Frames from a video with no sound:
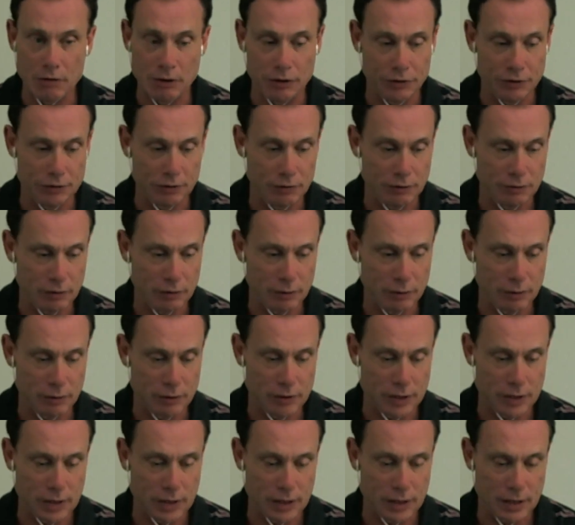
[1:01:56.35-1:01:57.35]
Was it, you know,
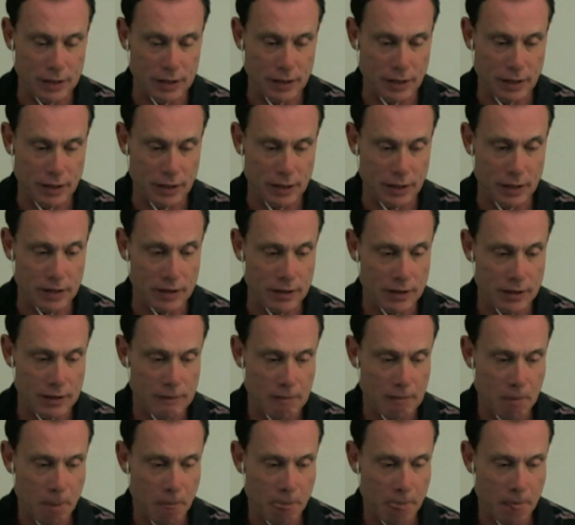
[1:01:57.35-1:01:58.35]
was it not the case
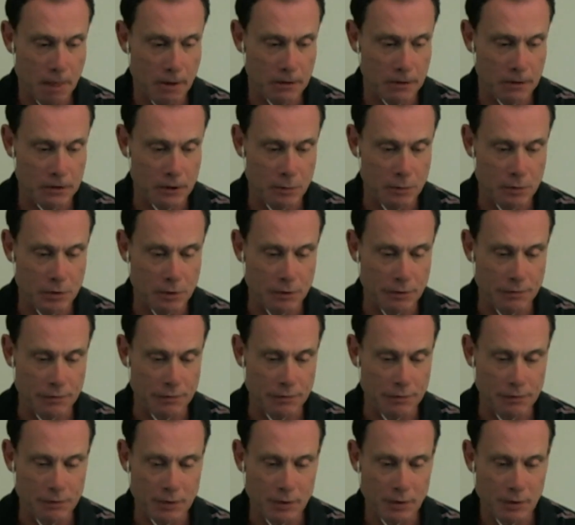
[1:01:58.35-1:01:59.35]
in terms of
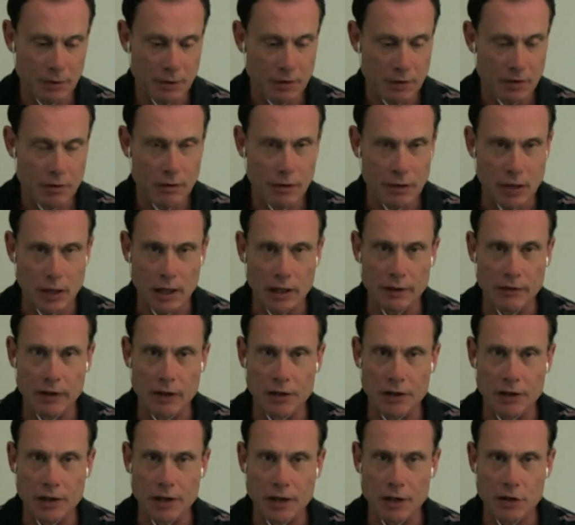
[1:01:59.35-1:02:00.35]
you're kind of
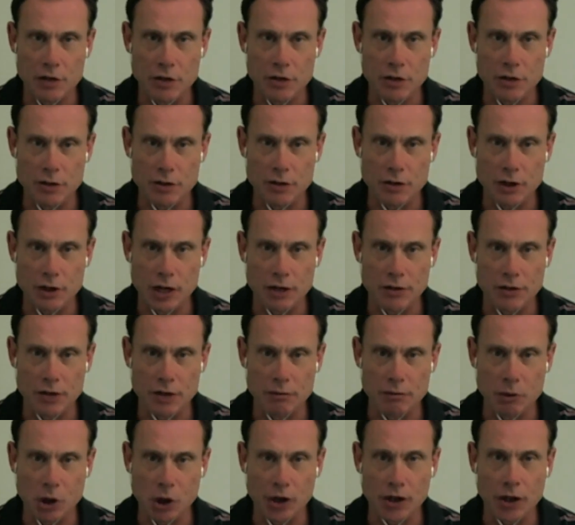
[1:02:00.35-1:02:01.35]
on the edges of
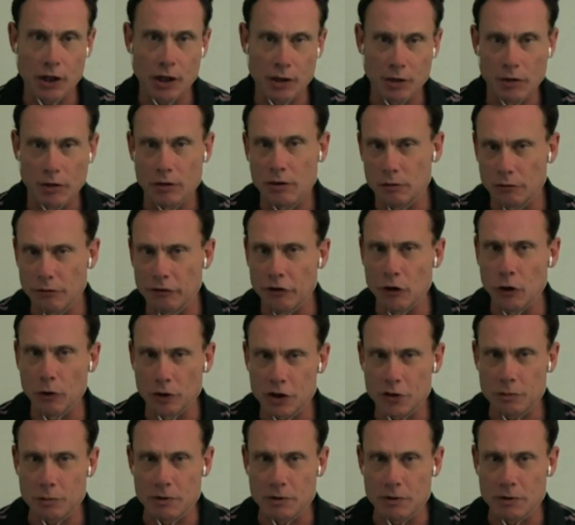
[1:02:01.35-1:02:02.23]
content marketing and you'll focus